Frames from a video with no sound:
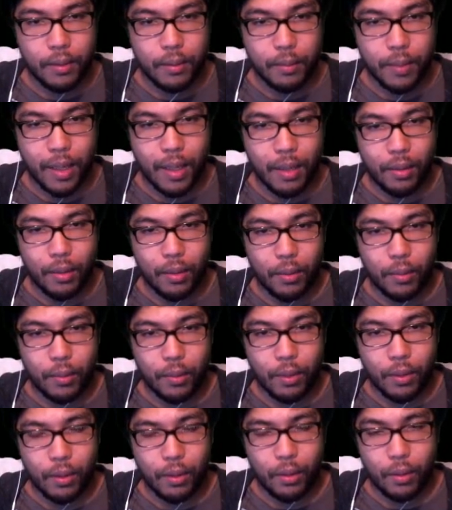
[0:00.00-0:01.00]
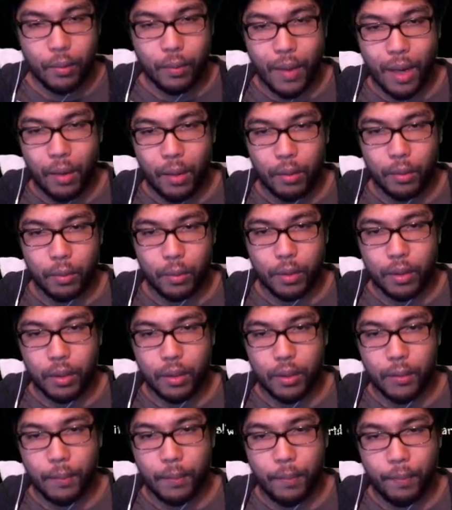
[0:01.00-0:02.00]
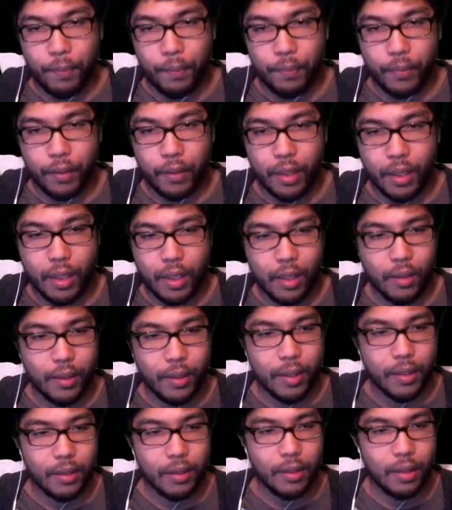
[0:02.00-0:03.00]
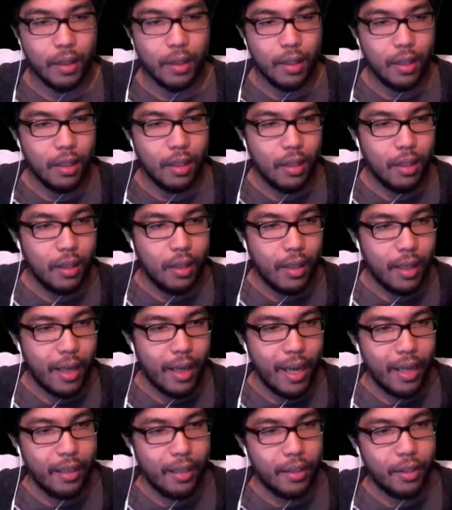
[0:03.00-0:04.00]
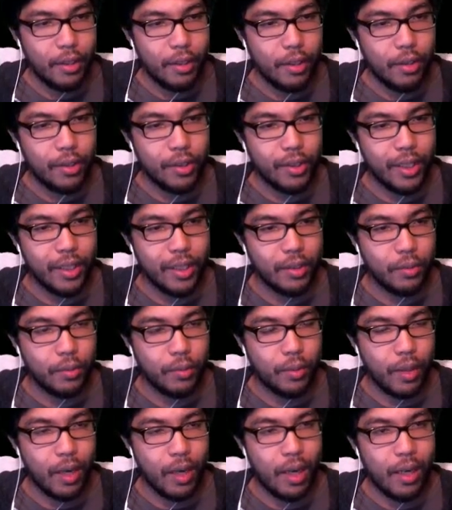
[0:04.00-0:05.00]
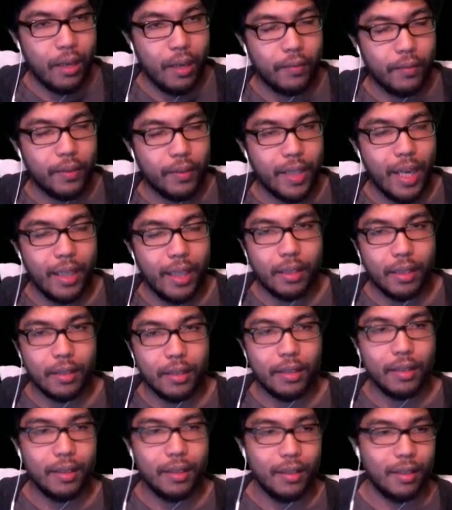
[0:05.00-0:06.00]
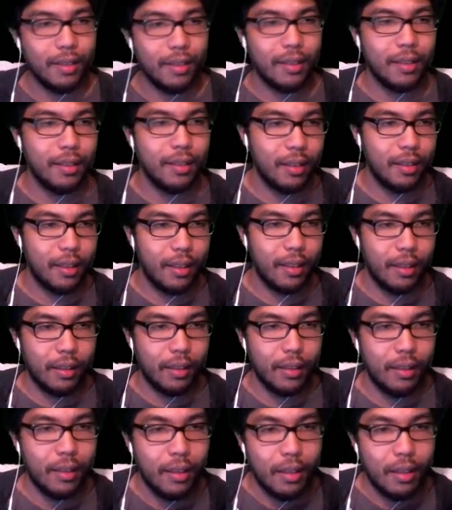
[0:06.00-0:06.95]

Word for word: Power, whoa, power worm. Here it is. Hannah the nurse has arrived. Dang it, this isn't the thing.